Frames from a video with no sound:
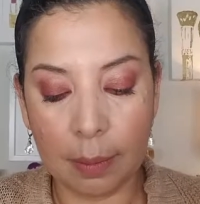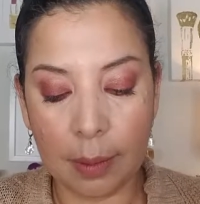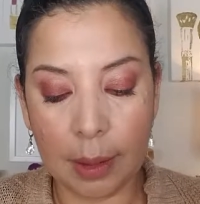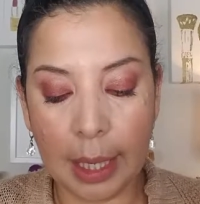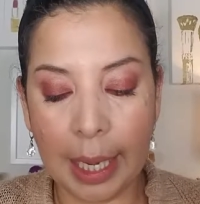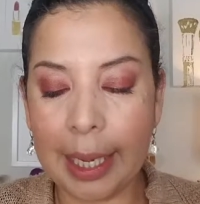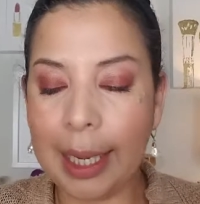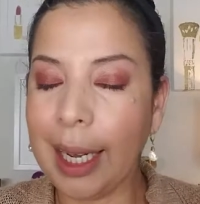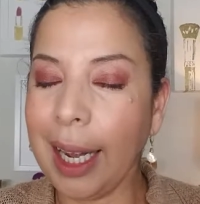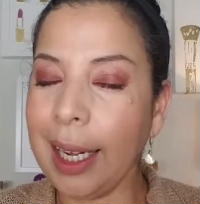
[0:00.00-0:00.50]

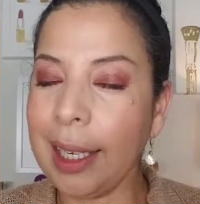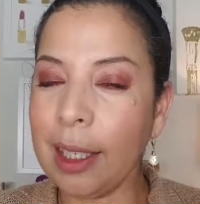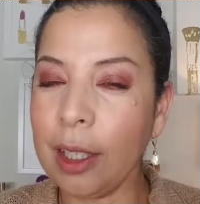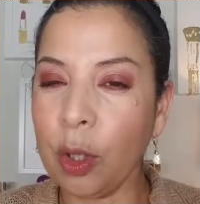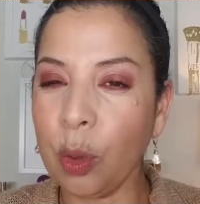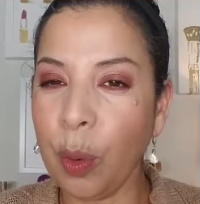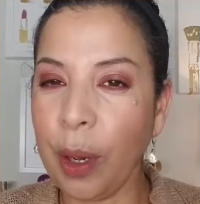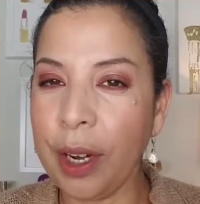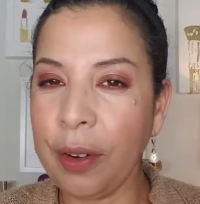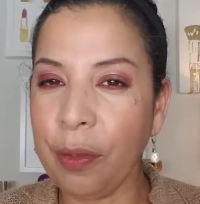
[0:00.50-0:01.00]
I kind of
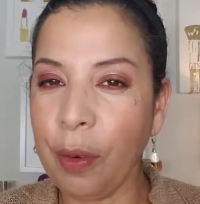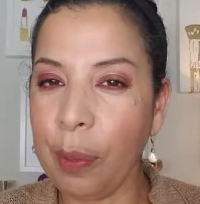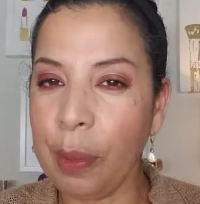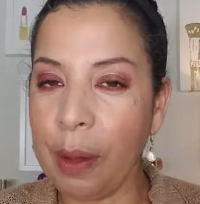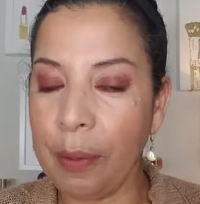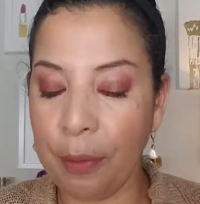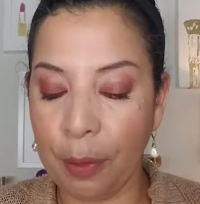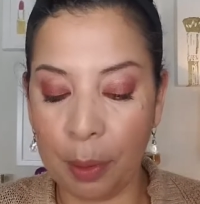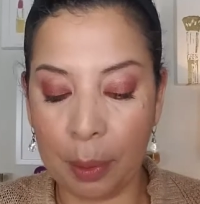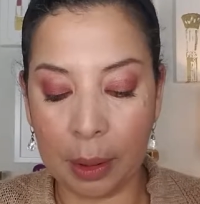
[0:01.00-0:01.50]
swayed from
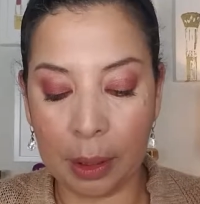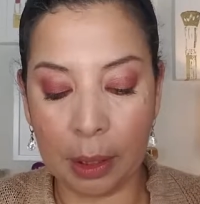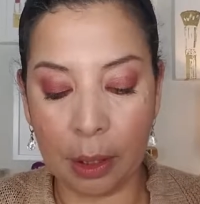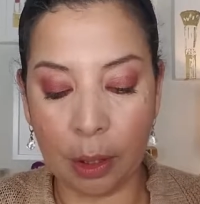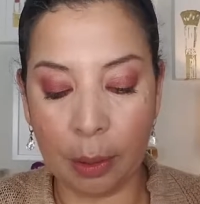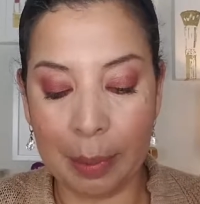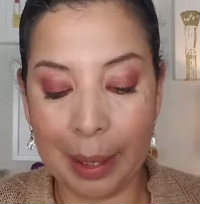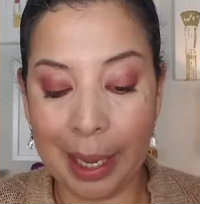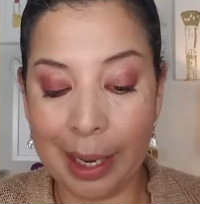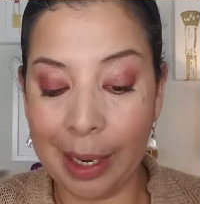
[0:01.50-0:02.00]
them for a little
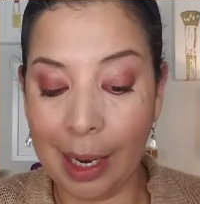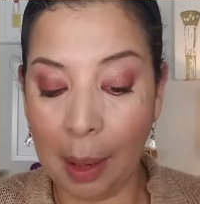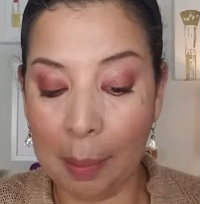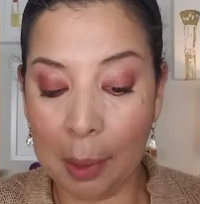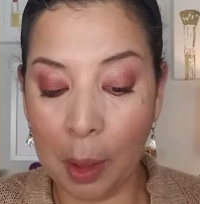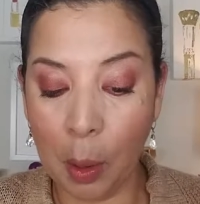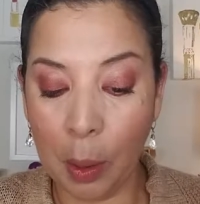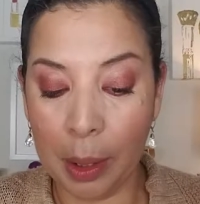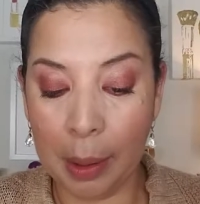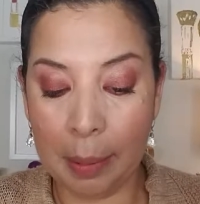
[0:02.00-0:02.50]
bit and now I'm
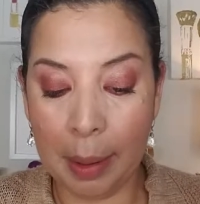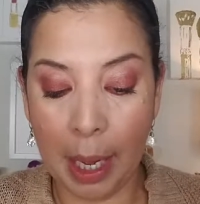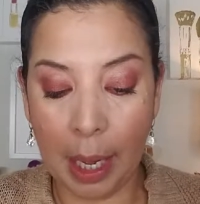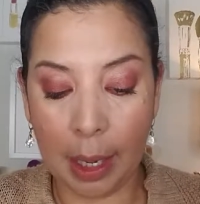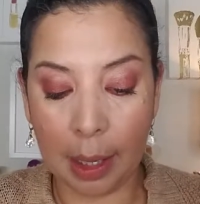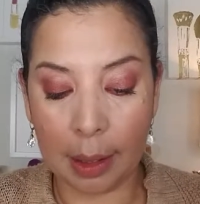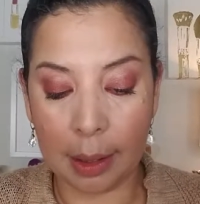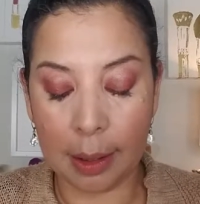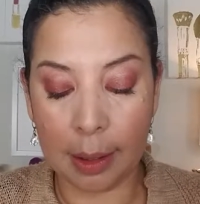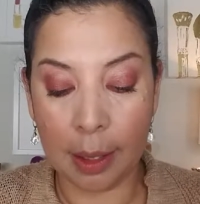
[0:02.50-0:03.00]
going
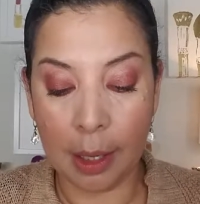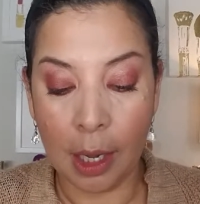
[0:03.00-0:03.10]
back.